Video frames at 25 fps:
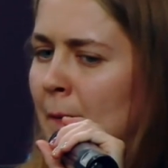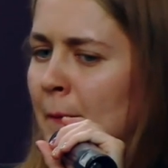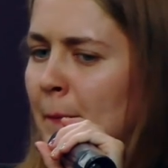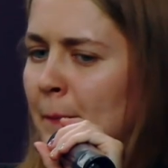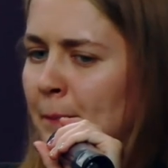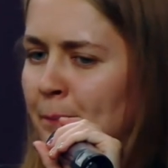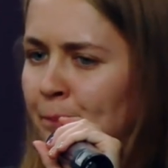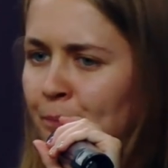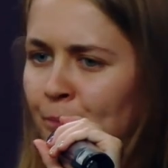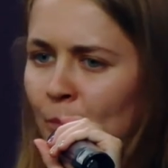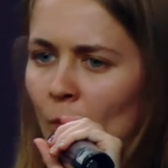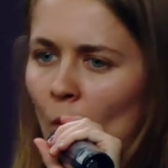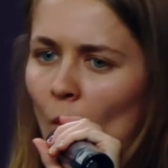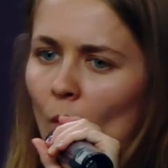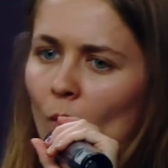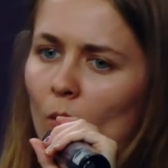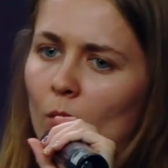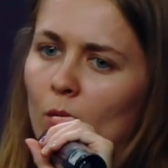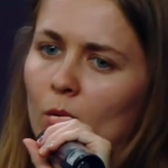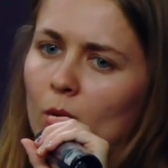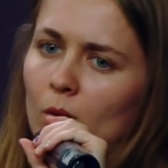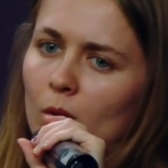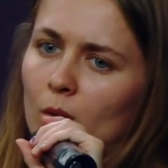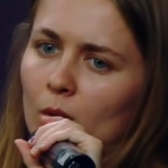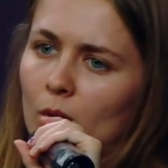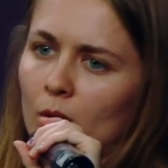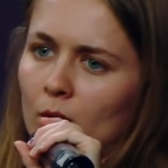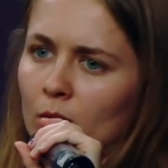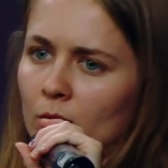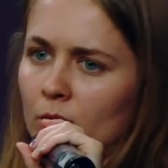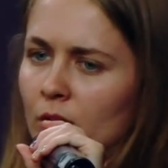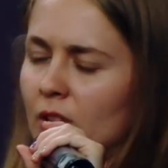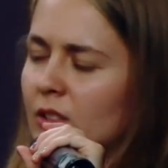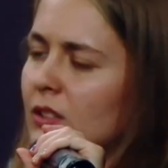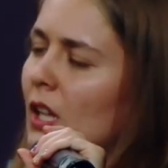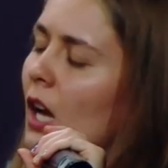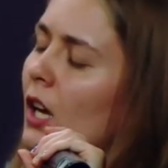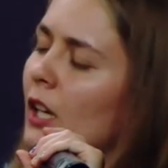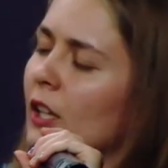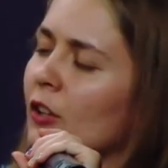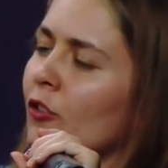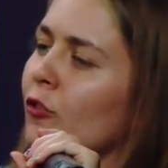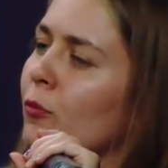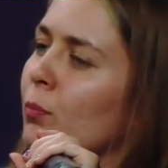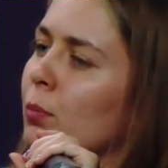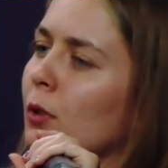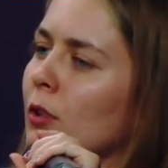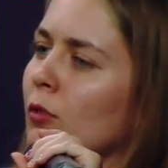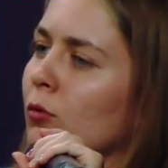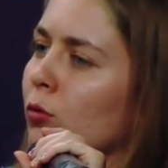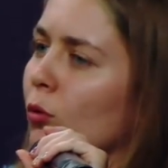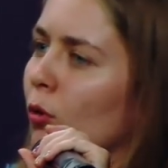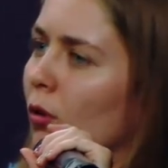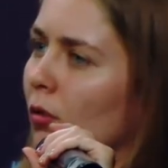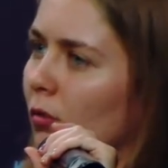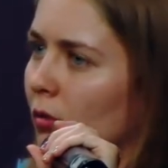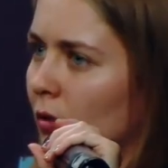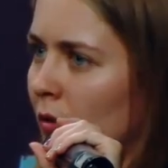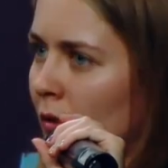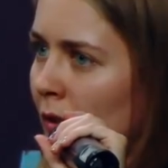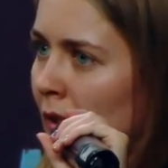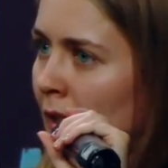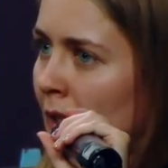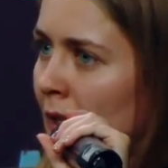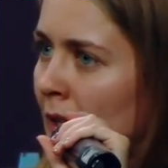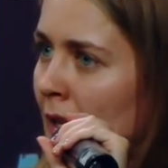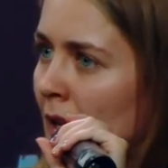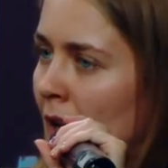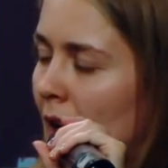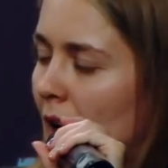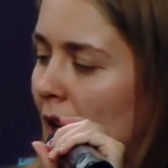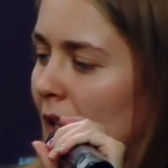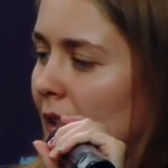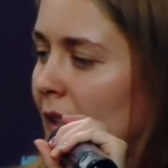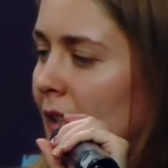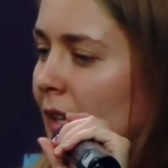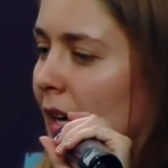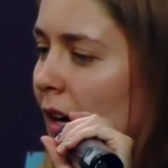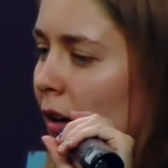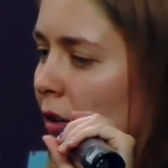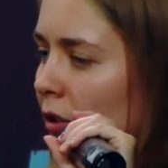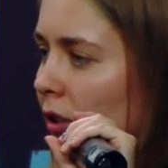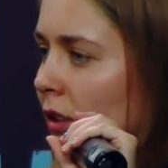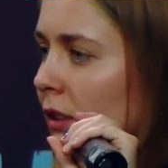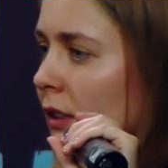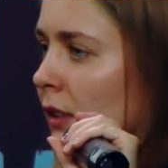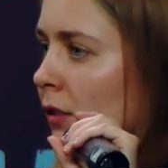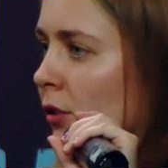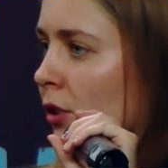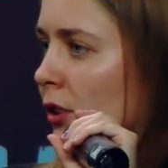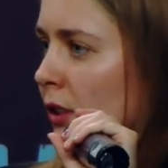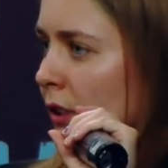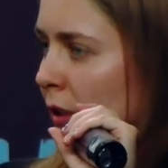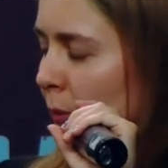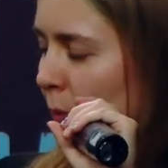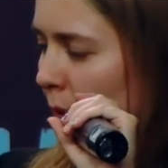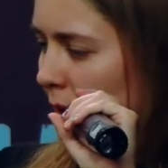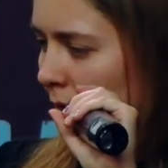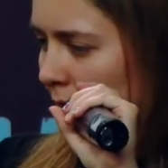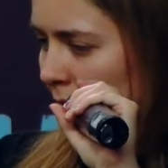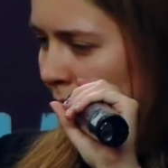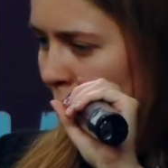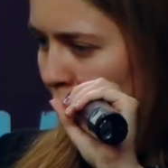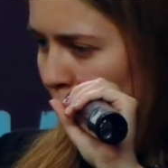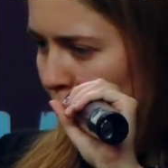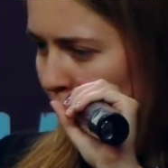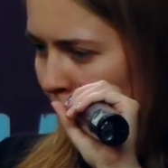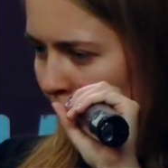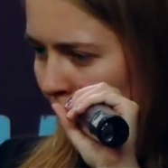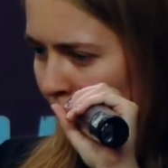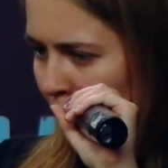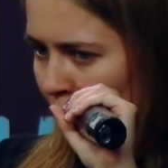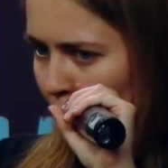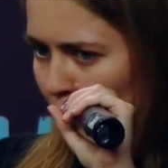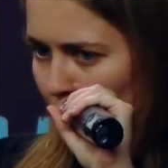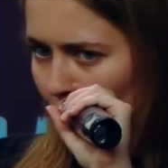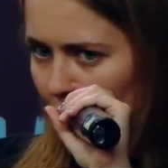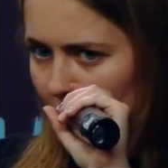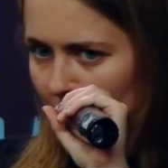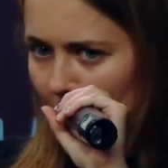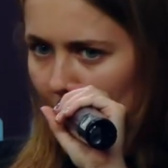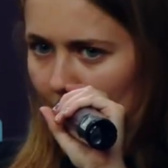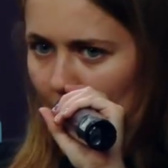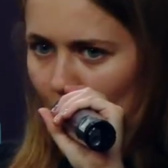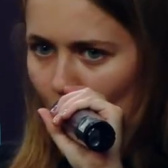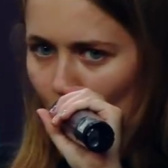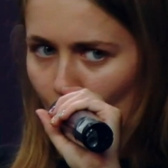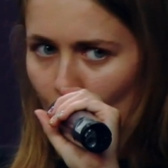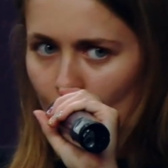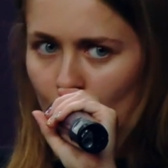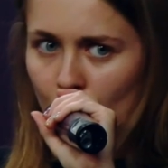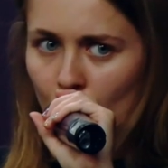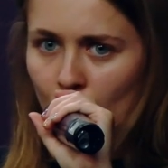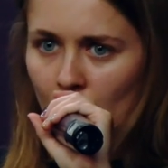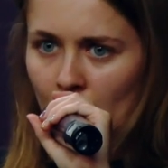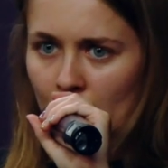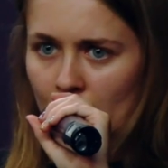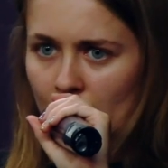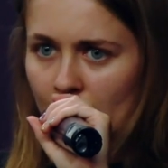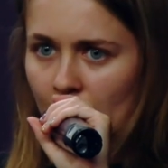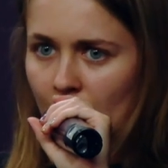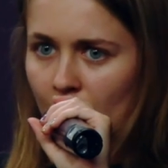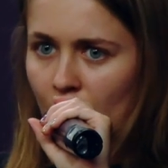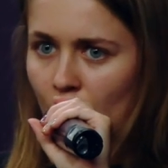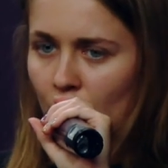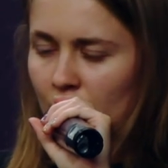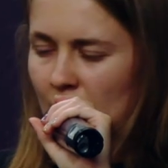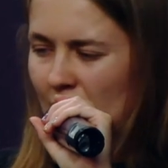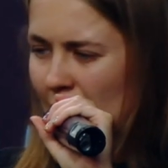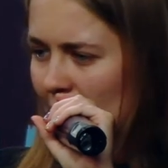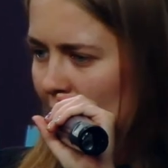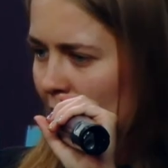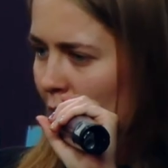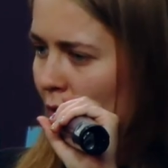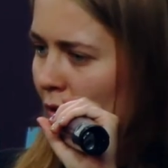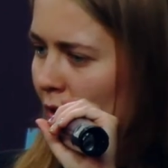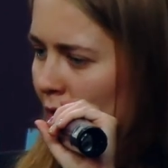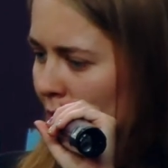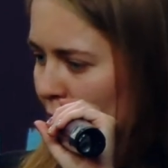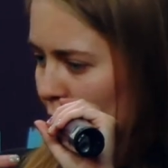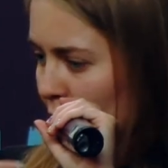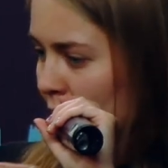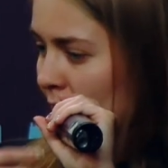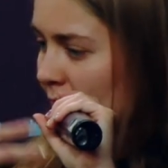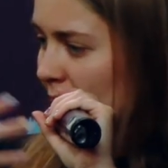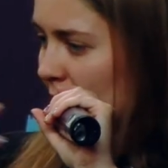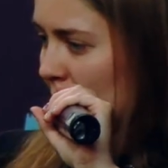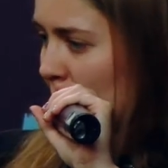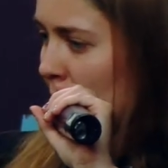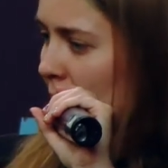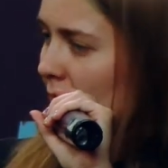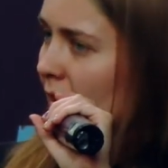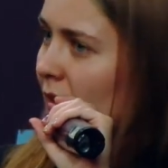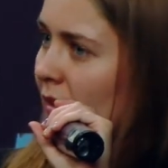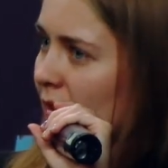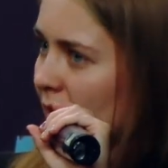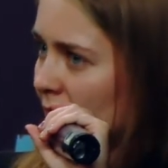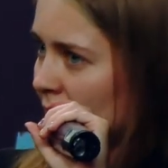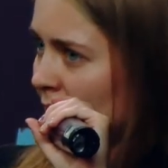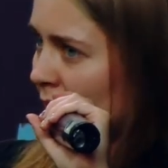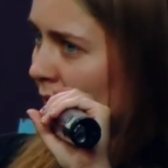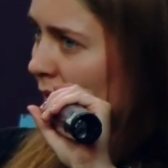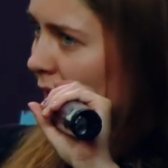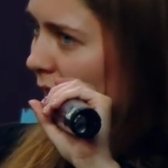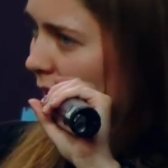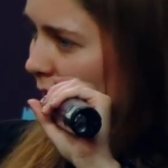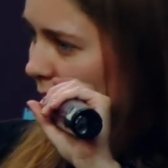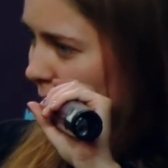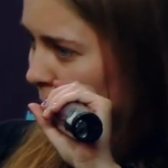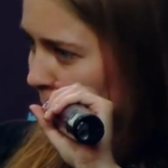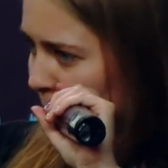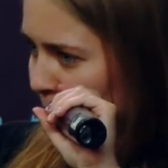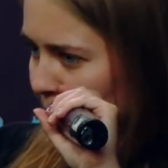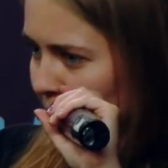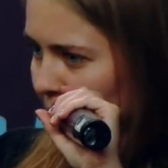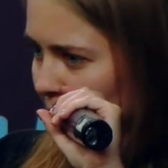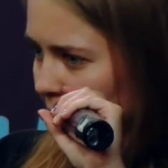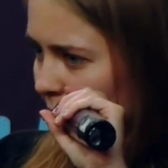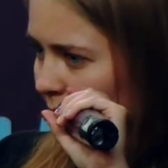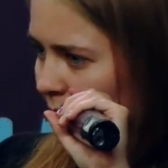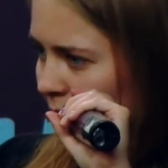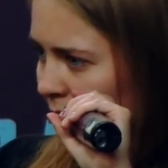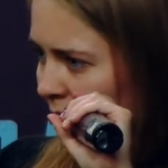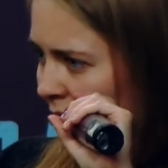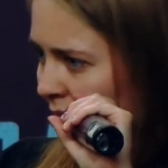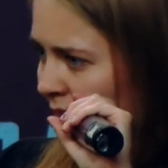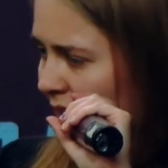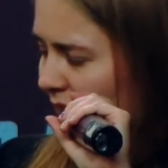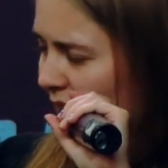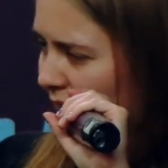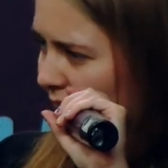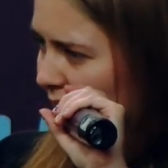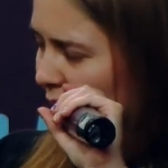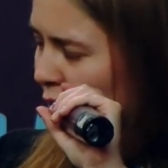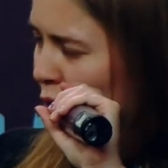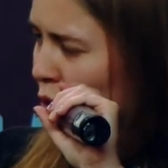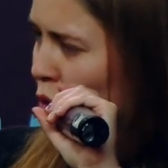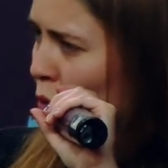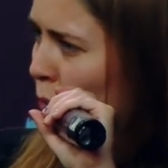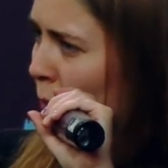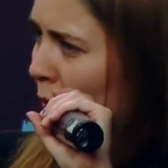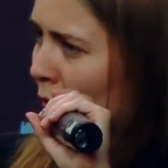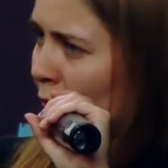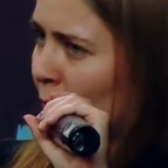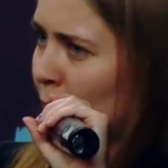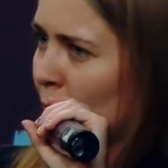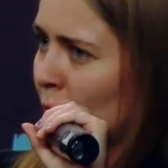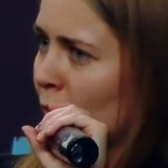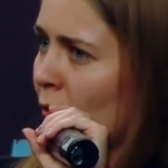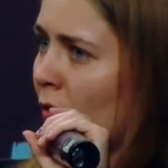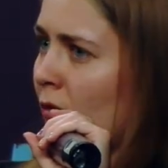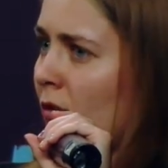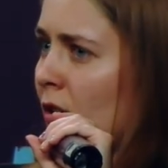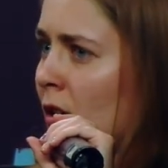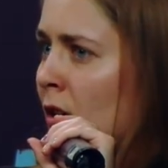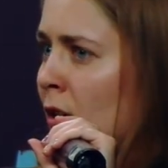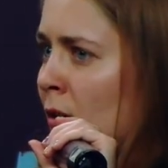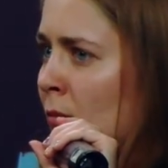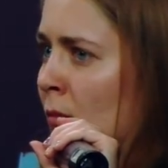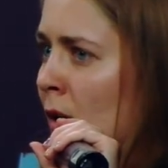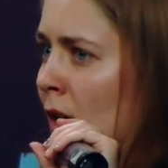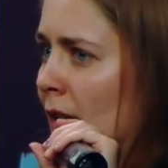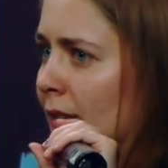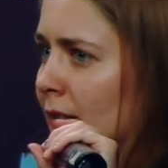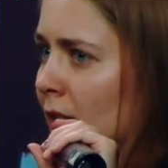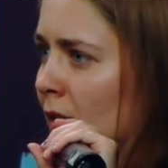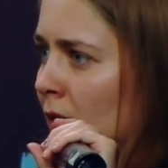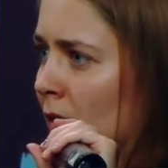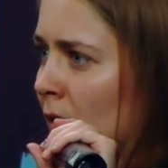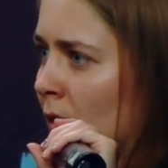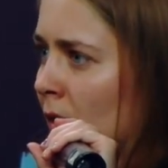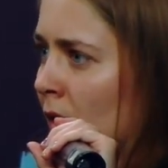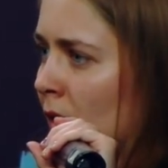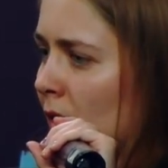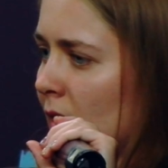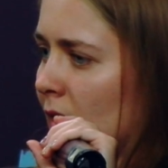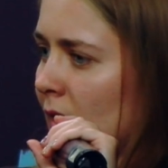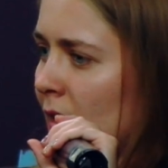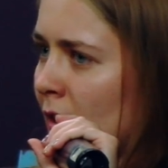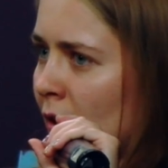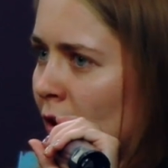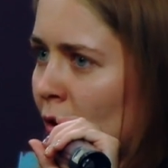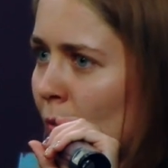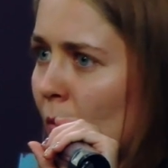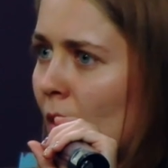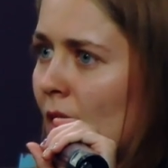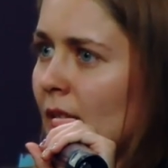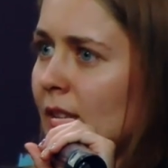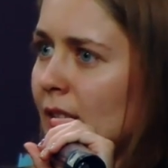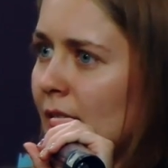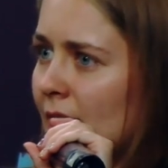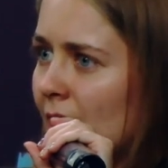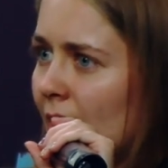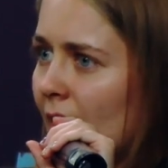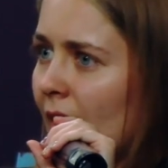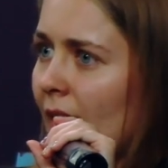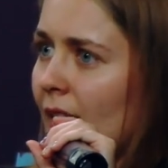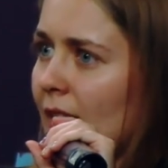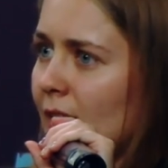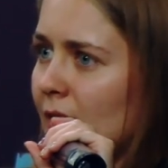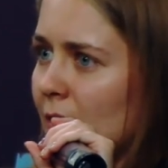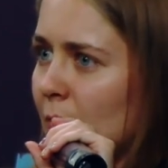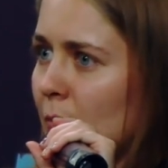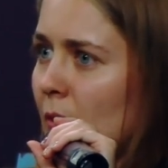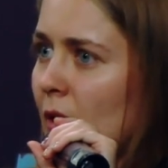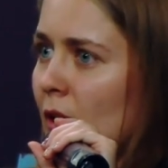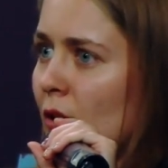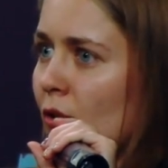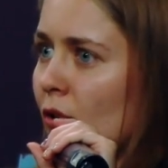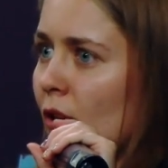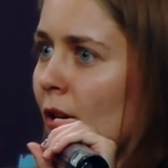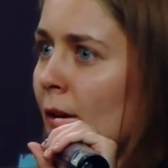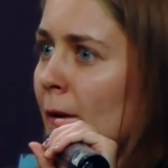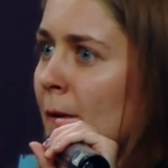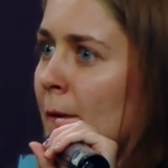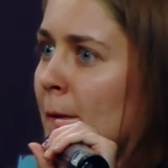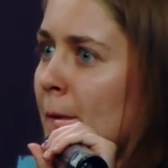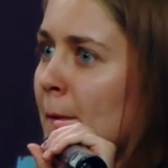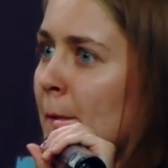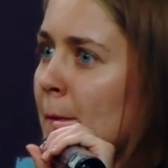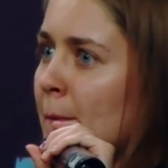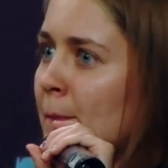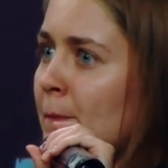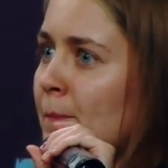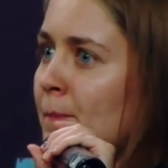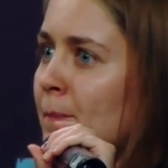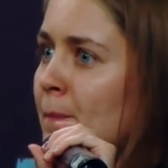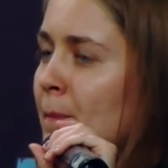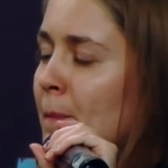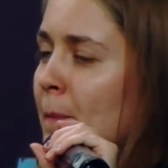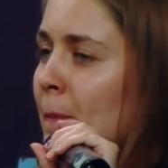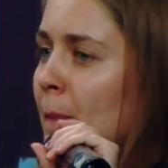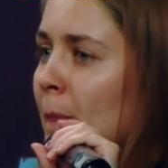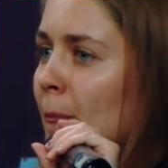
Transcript: want to be part of decision makers uh, i understand that we are not influencers but if we look at the work of ukrainian volunteers and when they look back they understand that they are,